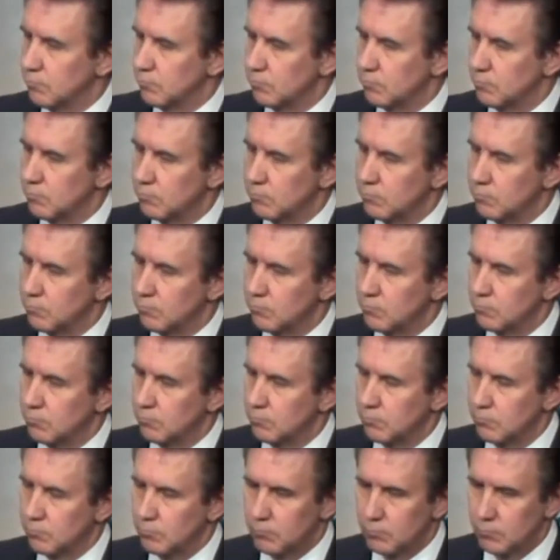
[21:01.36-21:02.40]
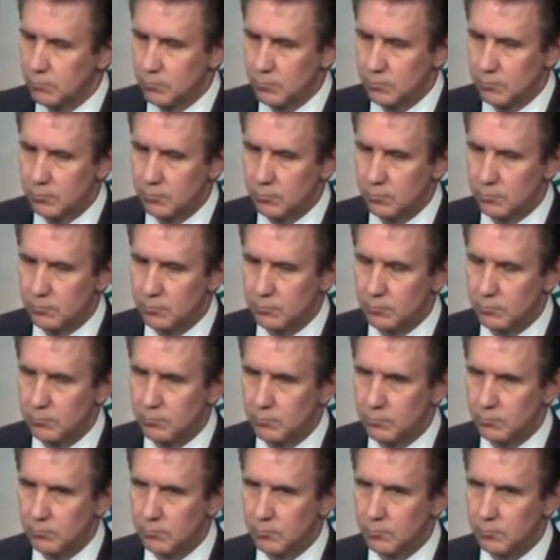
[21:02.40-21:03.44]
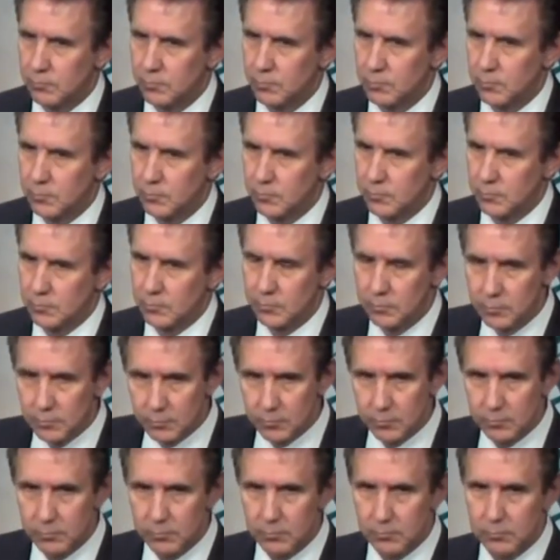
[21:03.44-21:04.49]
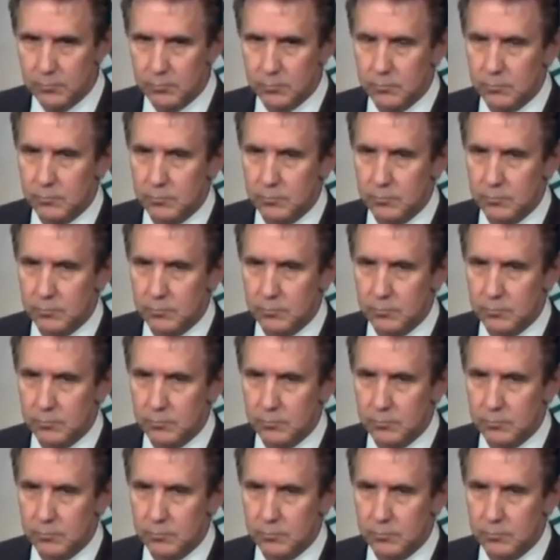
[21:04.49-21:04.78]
No words are spoken by the person on screen.